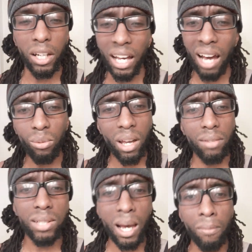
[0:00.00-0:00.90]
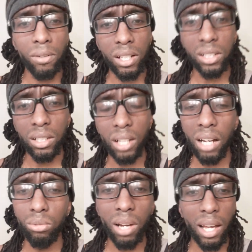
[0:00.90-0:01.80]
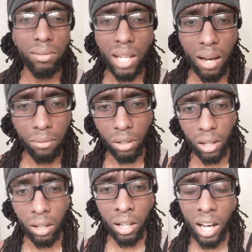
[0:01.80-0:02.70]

Like, I don't have time for that shit. I do not have time for that.